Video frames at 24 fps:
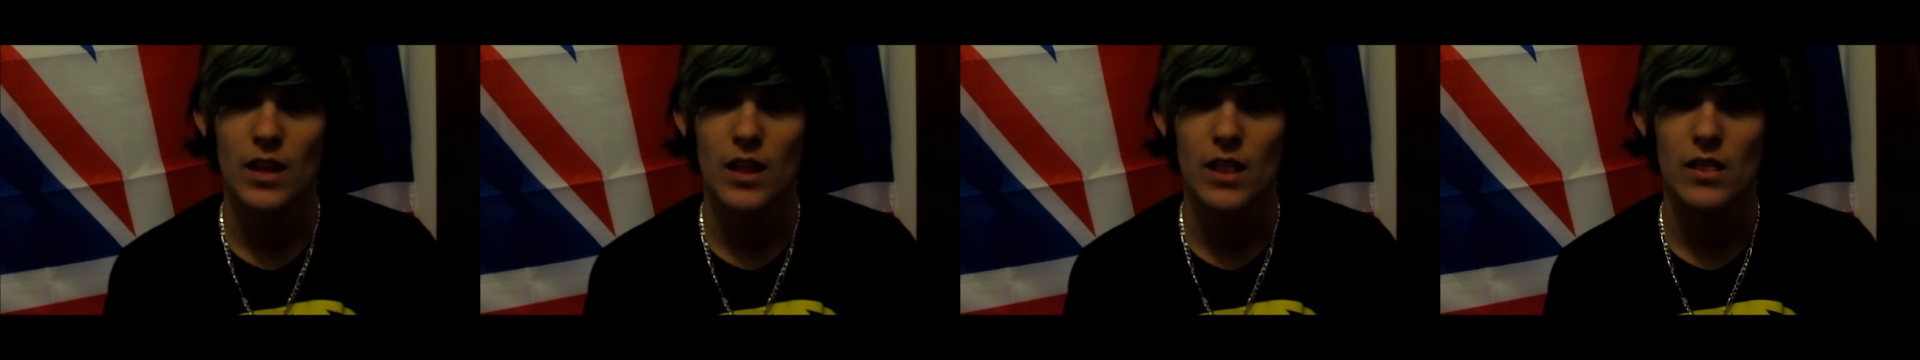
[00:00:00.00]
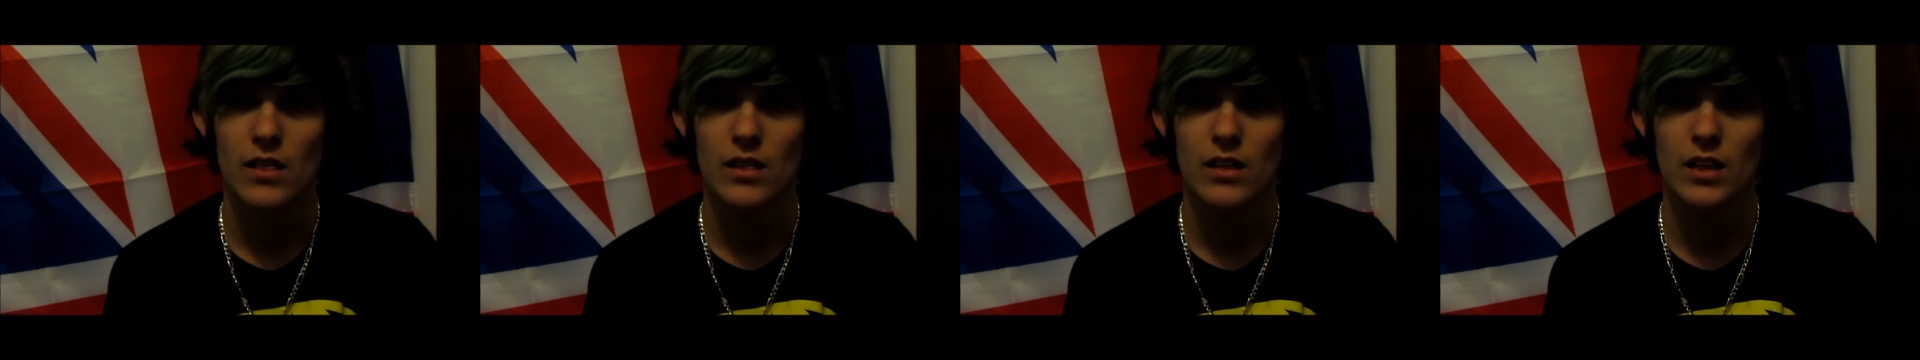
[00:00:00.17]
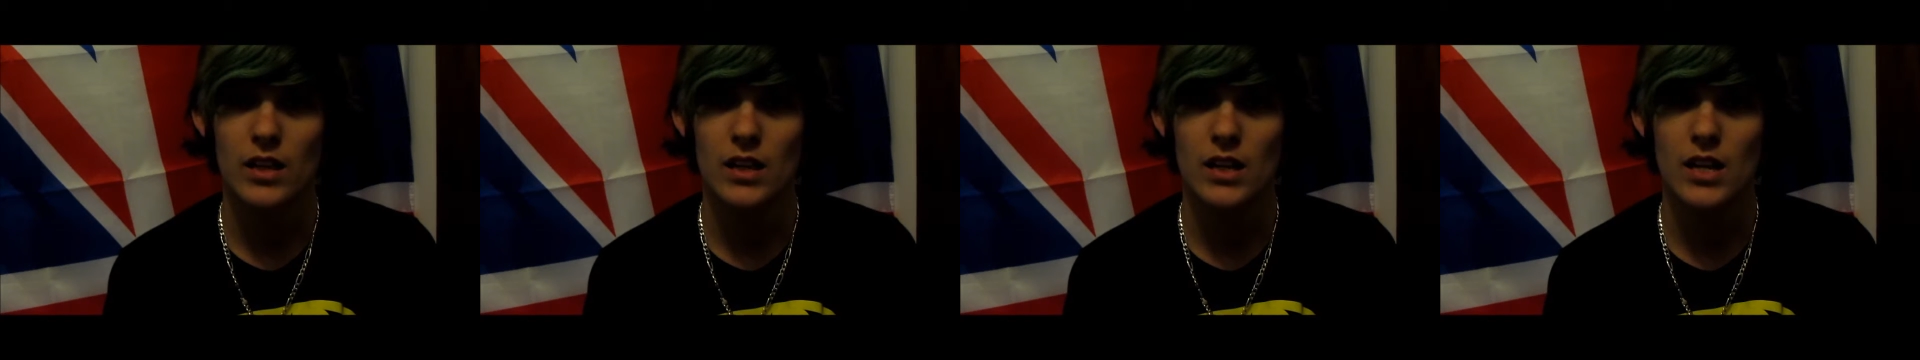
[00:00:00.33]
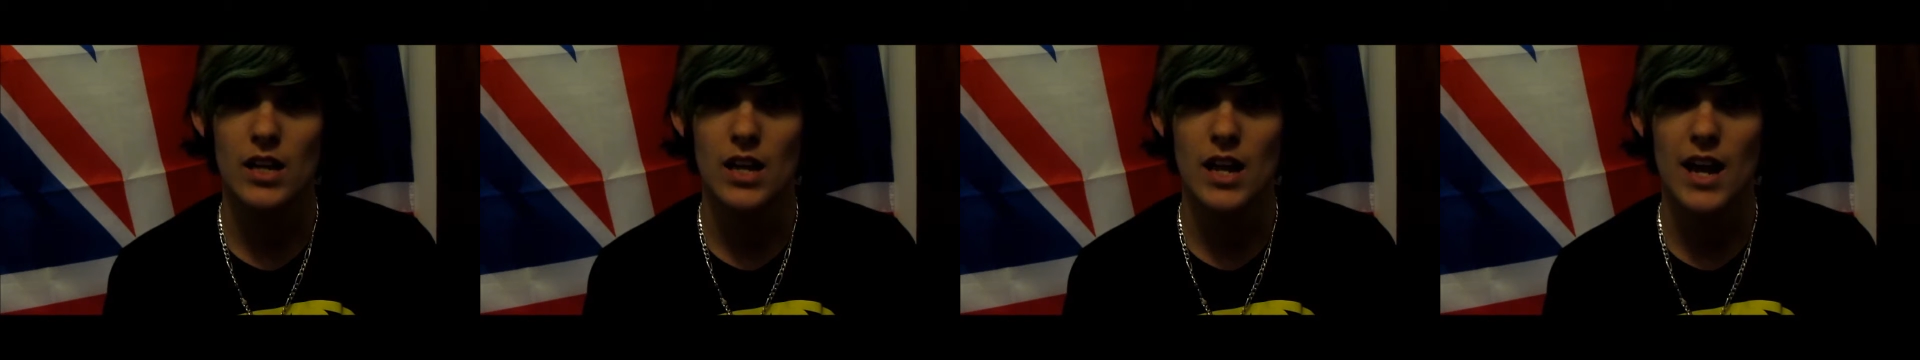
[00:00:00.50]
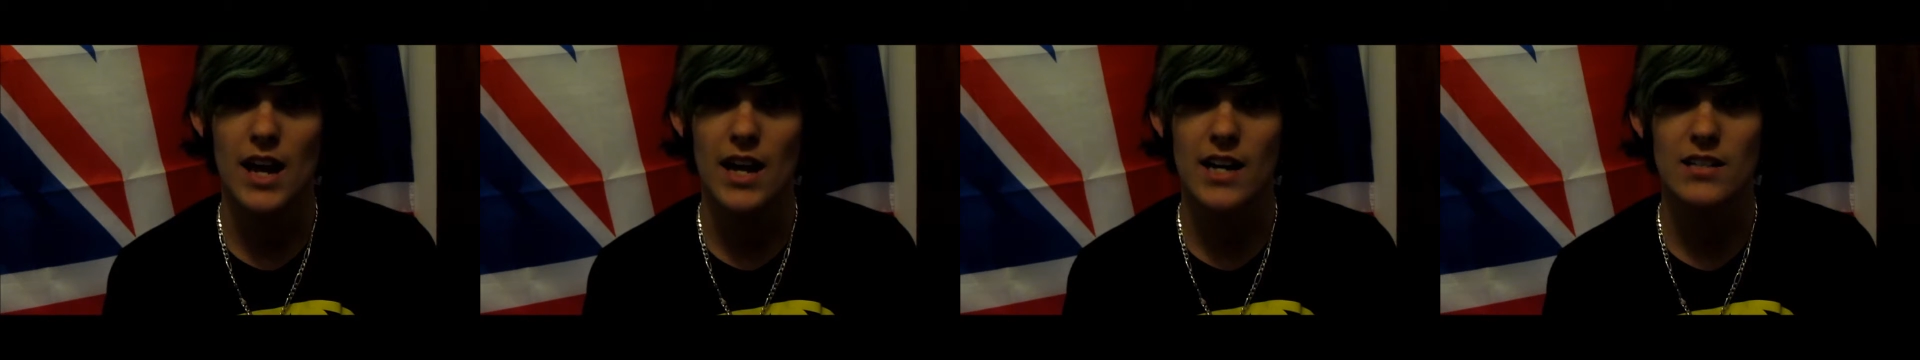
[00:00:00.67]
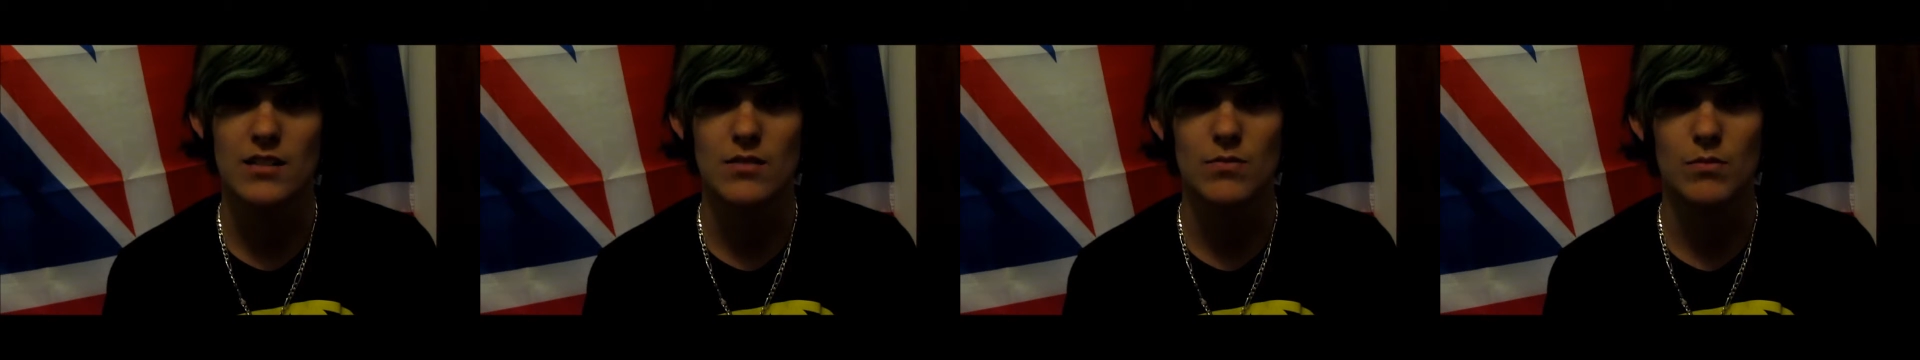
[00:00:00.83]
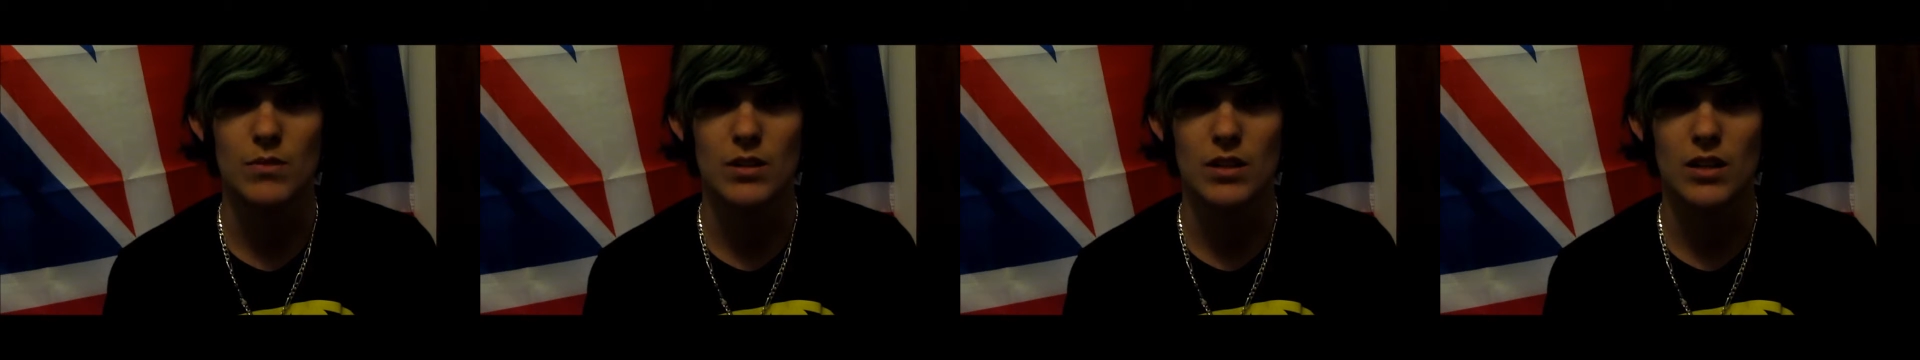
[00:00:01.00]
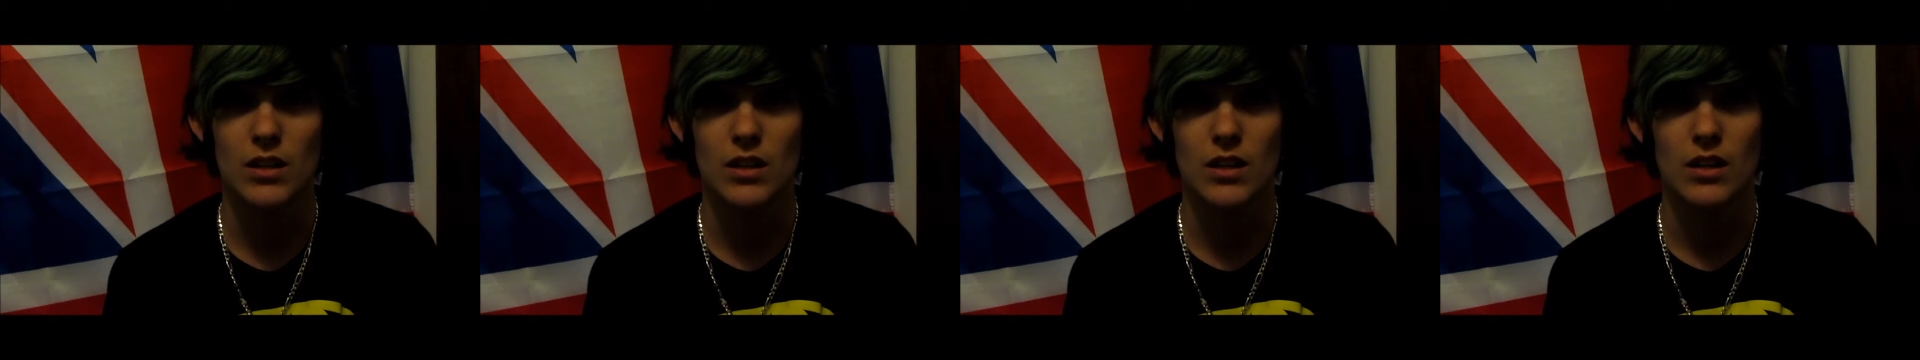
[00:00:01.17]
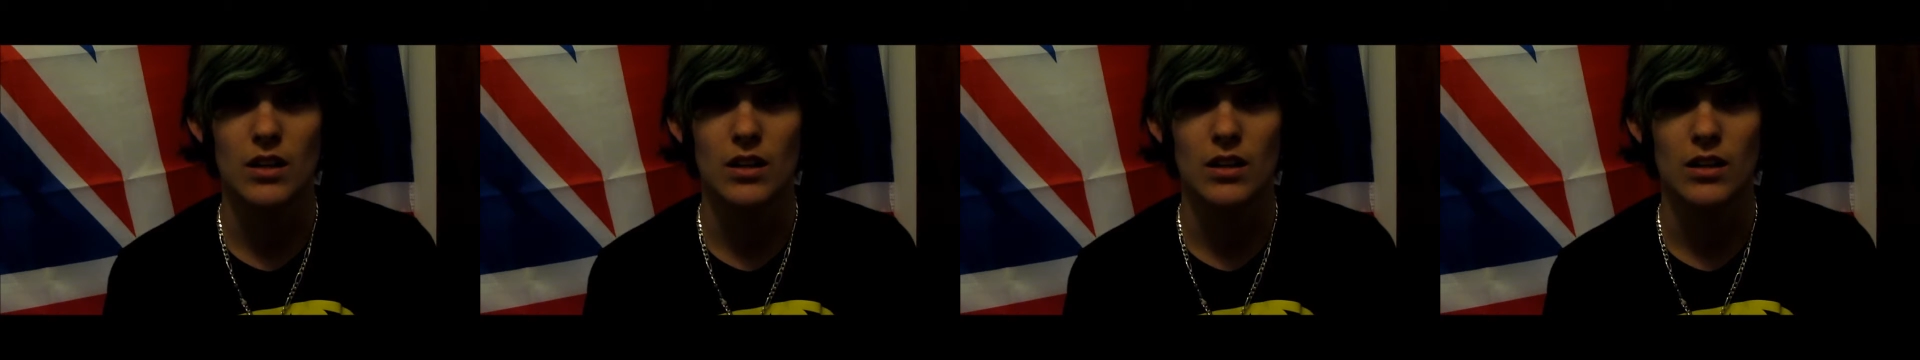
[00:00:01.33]
Then he asked
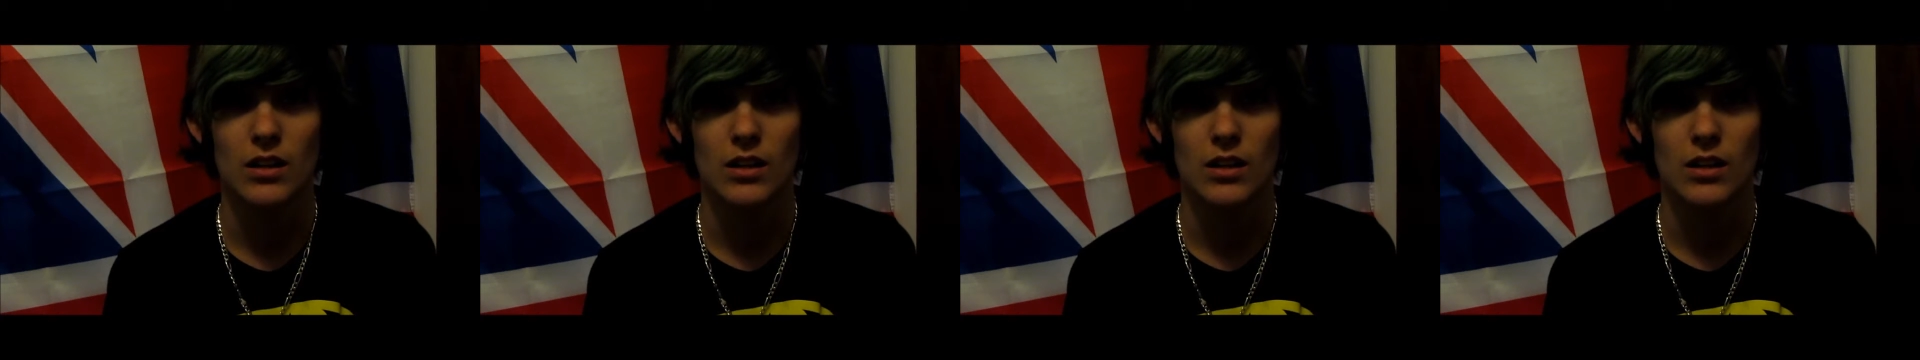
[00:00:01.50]
me,